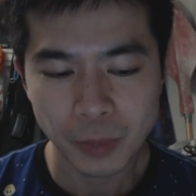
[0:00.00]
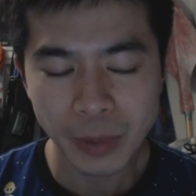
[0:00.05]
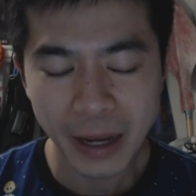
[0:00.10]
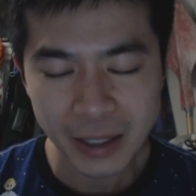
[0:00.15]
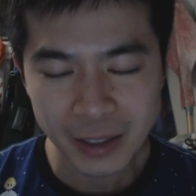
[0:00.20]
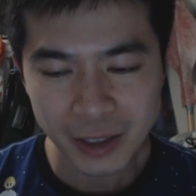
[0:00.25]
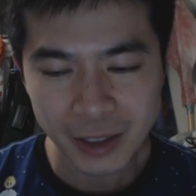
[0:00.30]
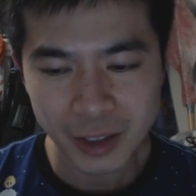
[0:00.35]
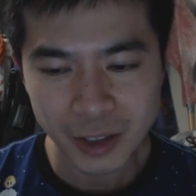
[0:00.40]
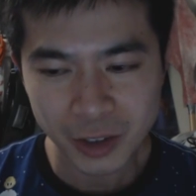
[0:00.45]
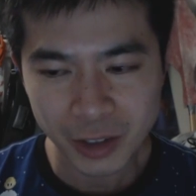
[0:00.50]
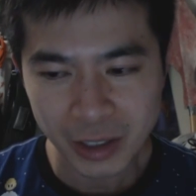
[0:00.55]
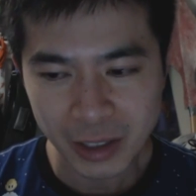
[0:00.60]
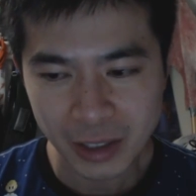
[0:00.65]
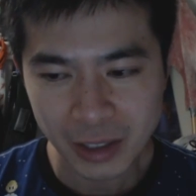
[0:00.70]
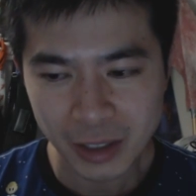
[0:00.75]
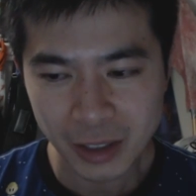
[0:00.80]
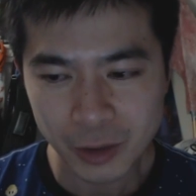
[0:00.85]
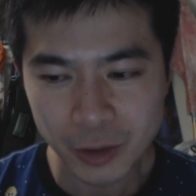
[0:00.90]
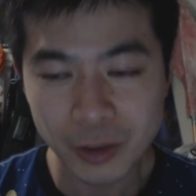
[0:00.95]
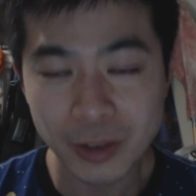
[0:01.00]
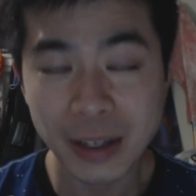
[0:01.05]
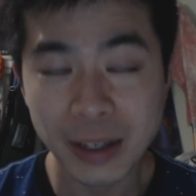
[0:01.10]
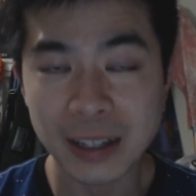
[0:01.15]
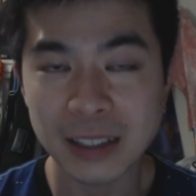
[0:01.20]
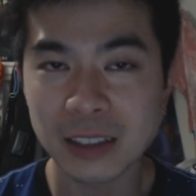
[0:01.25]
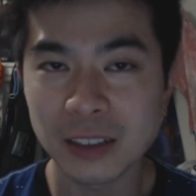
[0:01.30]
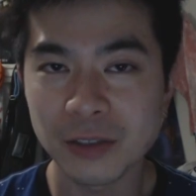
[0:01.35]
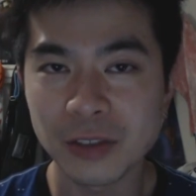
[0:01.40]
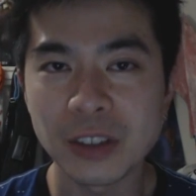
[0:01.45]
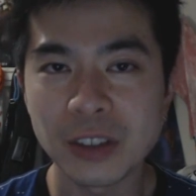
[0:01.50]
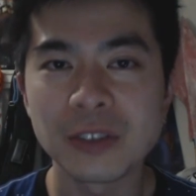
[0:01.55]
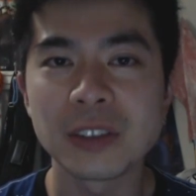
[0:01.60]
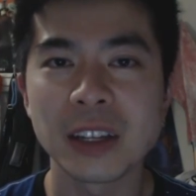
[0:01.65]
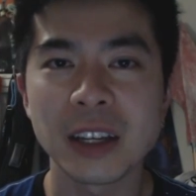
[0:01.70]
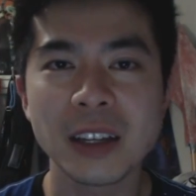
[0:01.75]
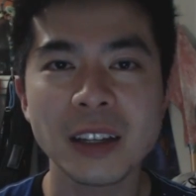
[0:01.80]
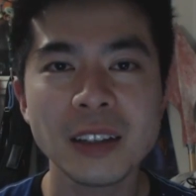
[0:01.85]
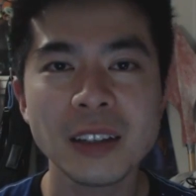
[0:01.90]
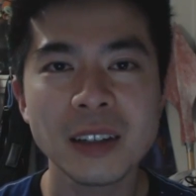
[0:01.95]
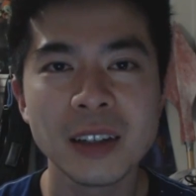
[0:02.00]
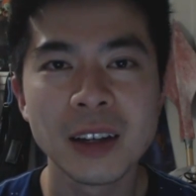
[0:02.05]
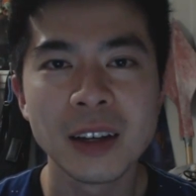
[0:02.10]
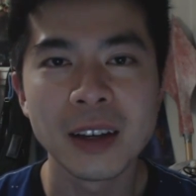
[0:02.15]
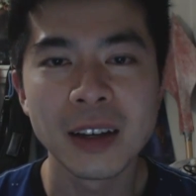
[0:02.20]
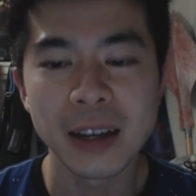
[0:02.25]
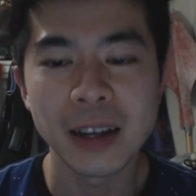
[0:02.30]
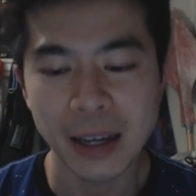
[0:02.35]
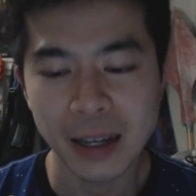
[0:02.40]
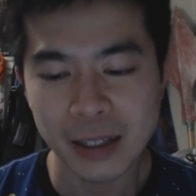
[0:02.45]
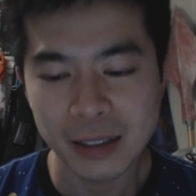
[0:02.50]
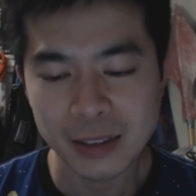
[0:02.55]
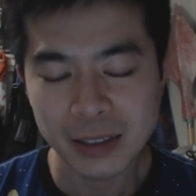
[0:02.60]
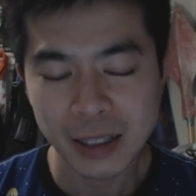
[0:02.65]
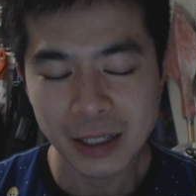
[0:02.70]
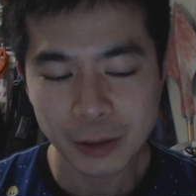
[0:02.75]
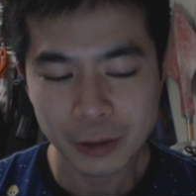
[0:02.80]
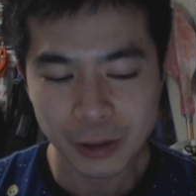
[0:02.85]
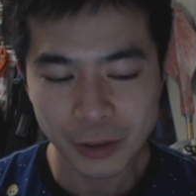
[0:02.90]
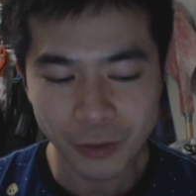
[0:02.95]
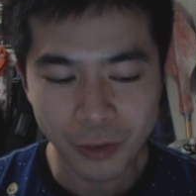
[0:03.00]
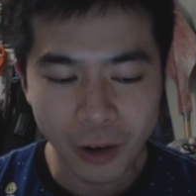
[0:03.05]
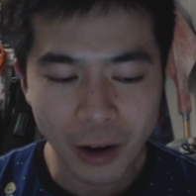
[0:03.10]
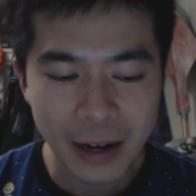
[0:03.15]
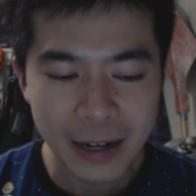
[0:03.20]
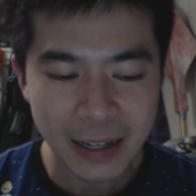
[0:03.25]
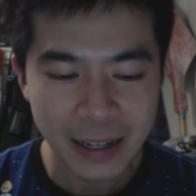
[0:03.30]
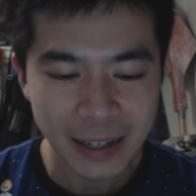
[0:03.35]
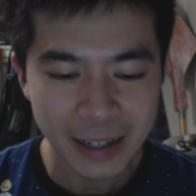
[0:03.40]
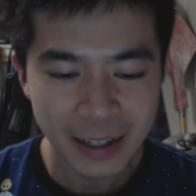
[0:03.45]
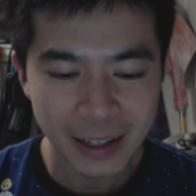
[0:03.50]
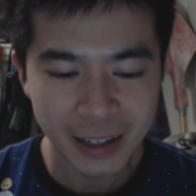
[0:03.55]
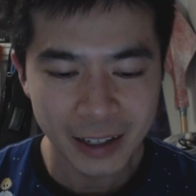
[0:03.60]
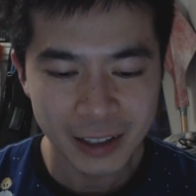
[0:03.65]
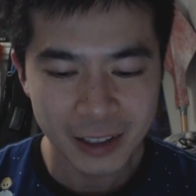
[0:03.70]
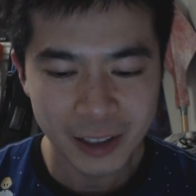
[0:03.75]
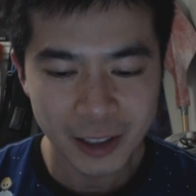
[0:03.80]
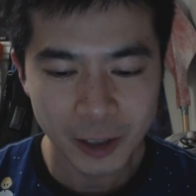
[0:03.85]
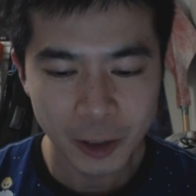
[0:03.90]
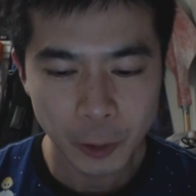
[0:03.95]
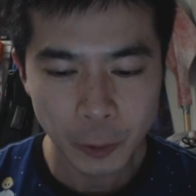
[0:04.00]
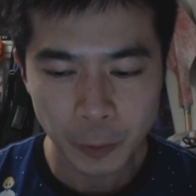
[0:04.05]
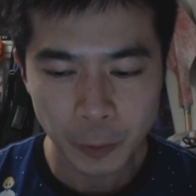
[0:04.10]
PAX Australia 2015, and today was the Friday, and